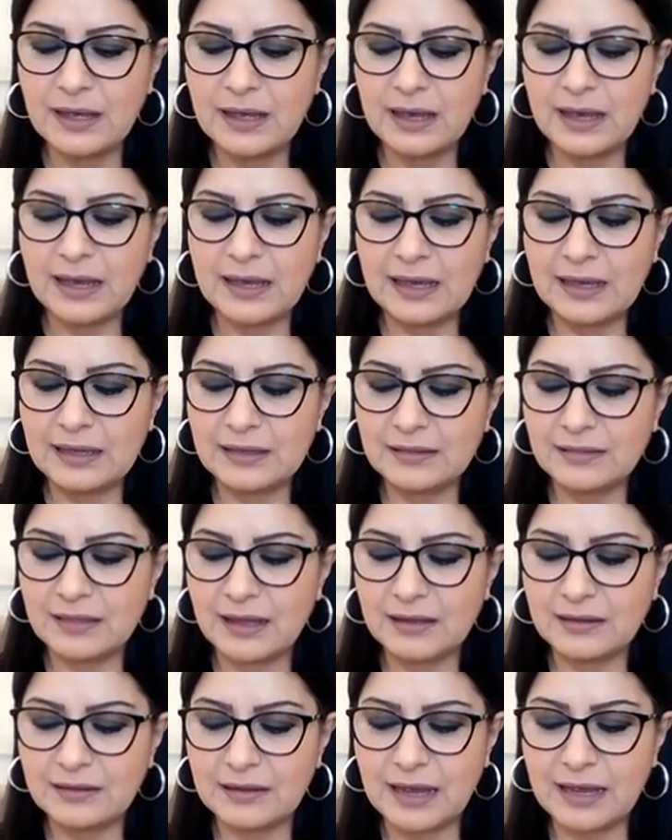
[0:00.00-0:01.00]
And
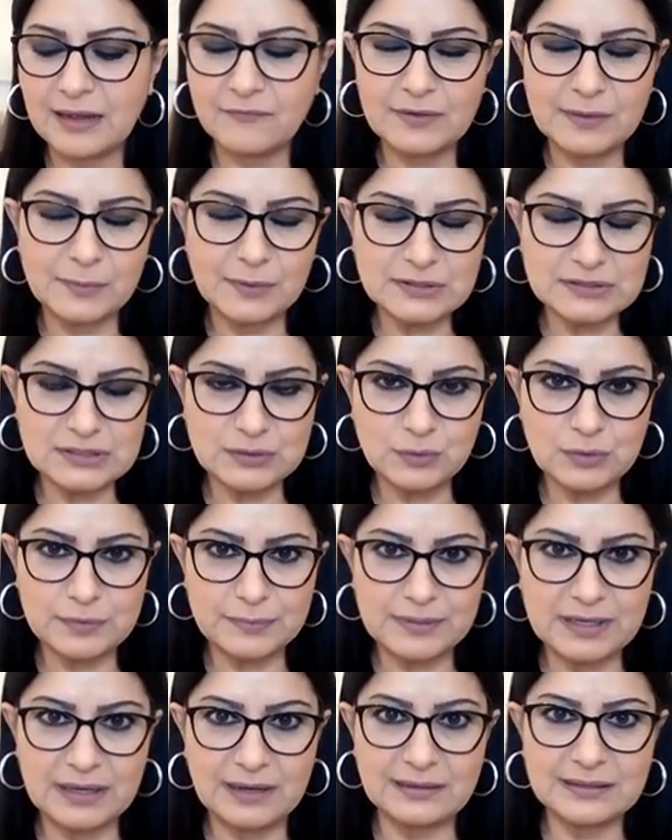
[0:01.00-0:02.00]
then everybody will
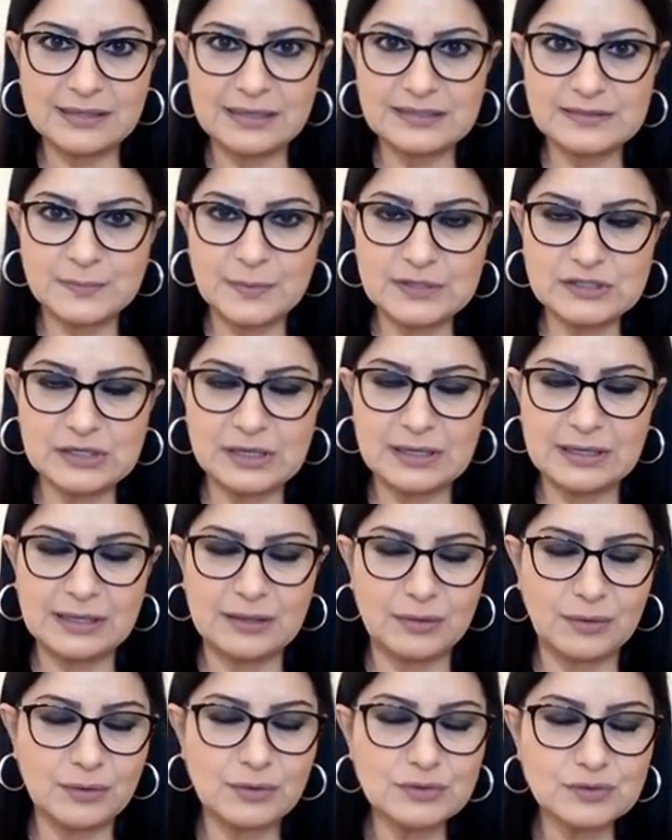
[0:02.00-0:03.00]
be lucky, especially
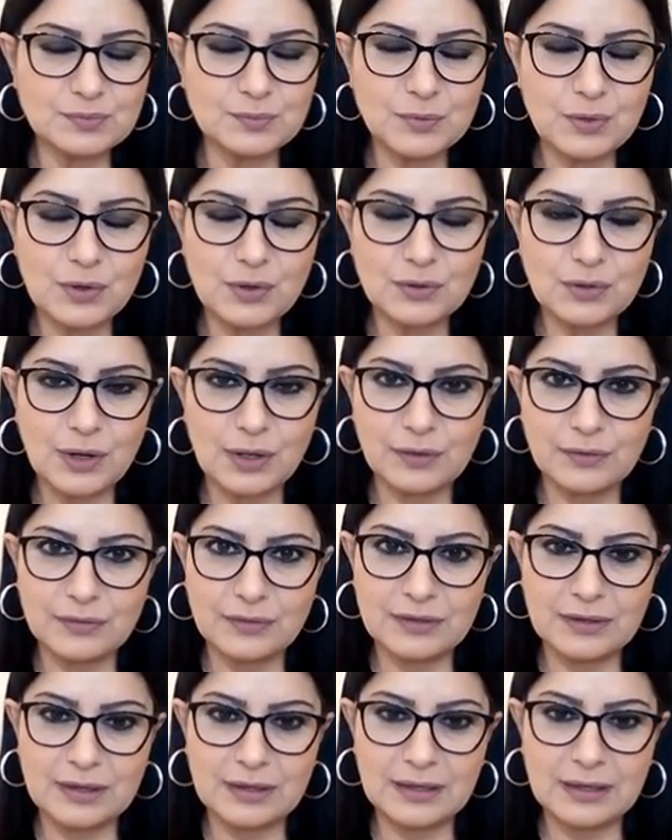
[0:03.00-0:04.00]
those born
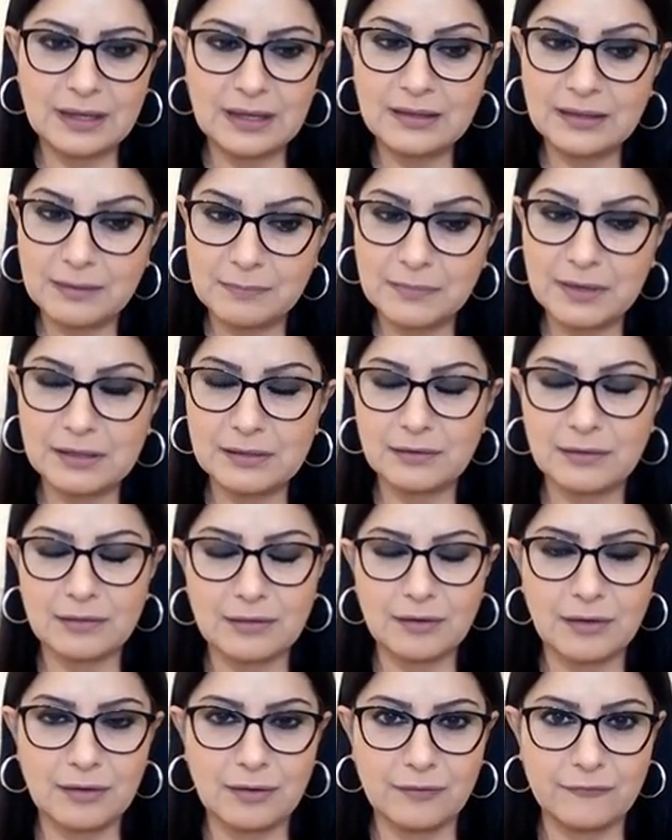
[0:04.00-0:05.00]
in the month
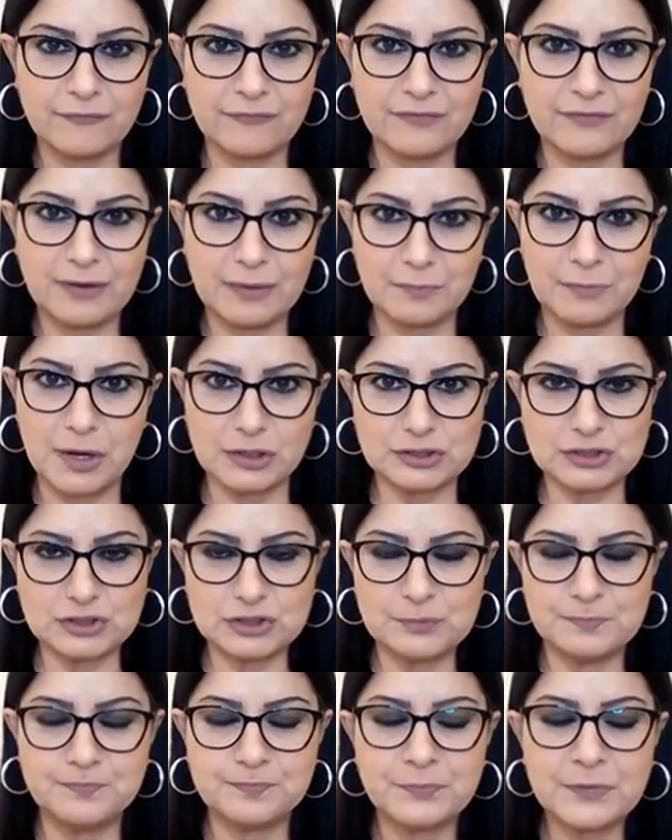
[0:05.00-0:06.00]
of
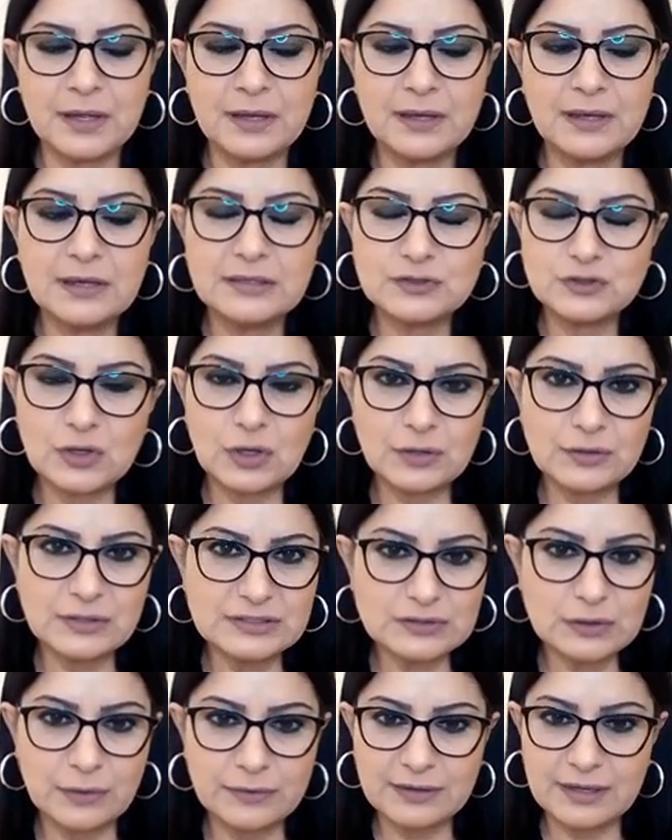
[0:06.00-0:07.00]
March.
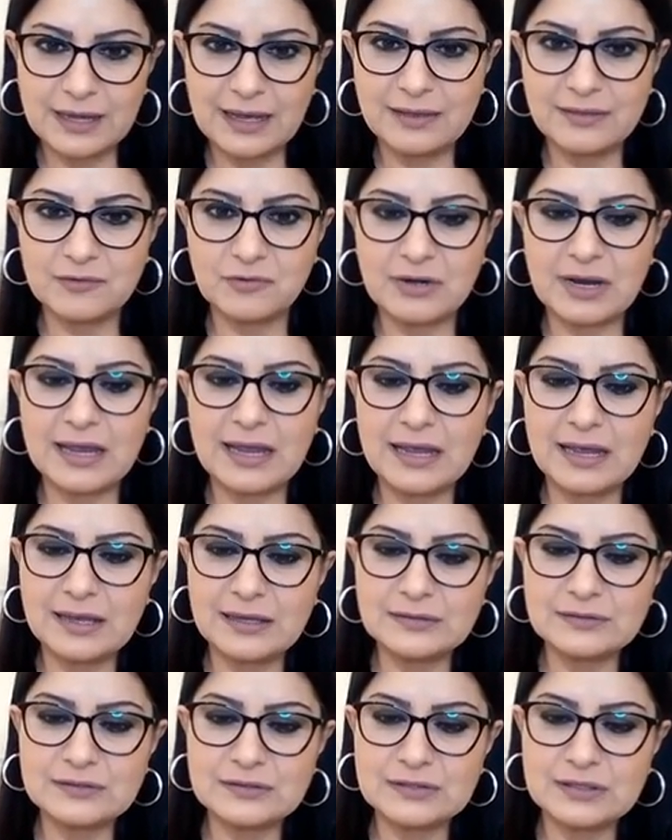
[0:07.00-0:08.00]
Taurus, on the other
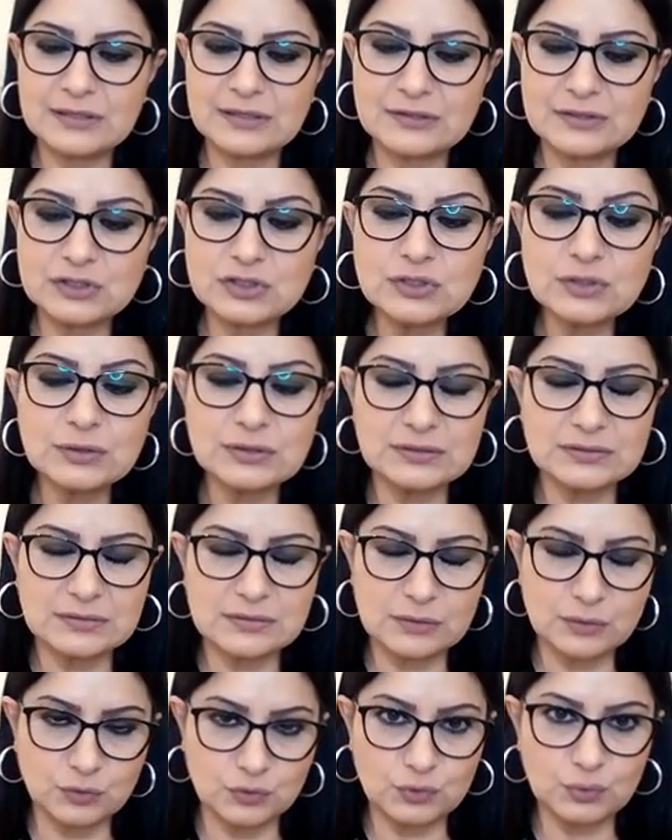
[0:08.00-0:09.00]
hand, should
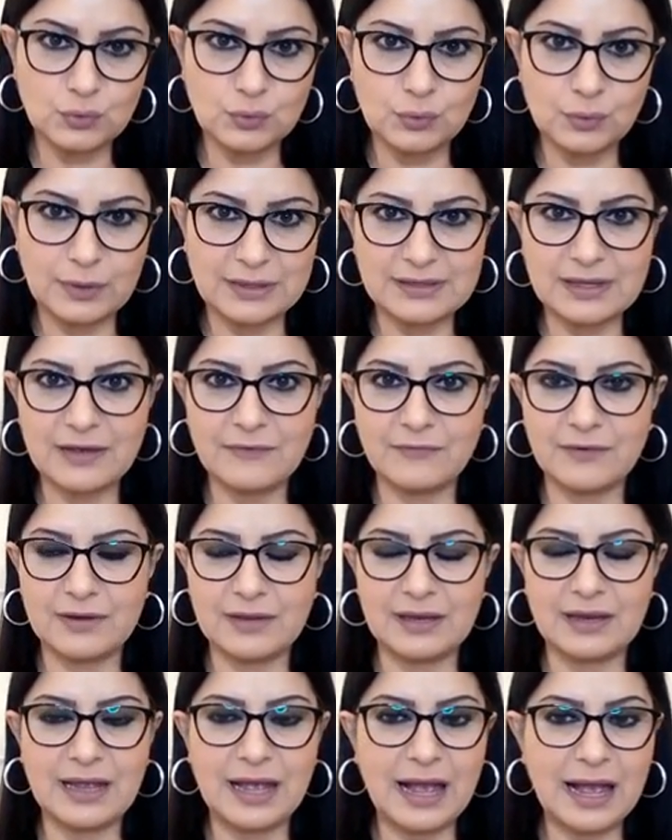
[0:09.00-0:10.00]
do whatever
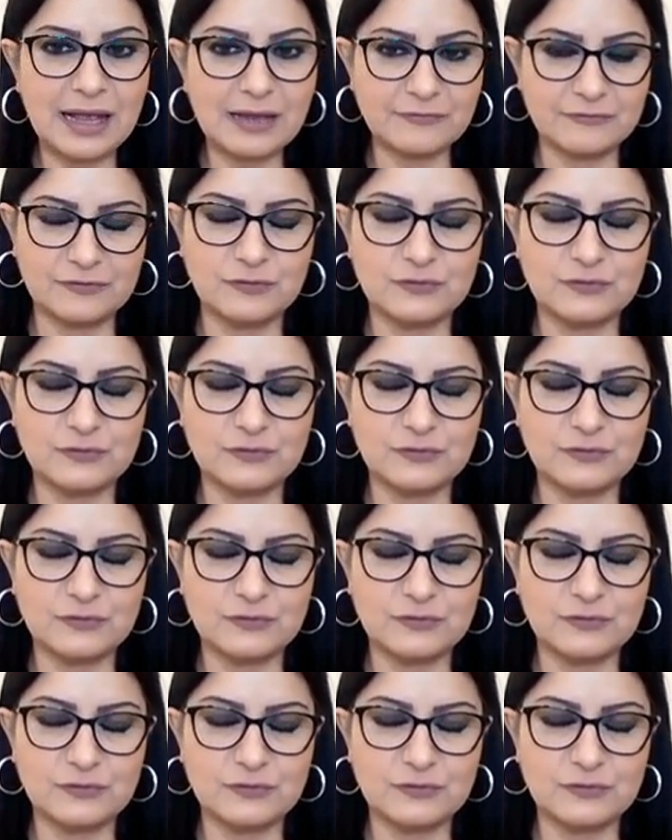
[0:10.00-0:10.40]
they have to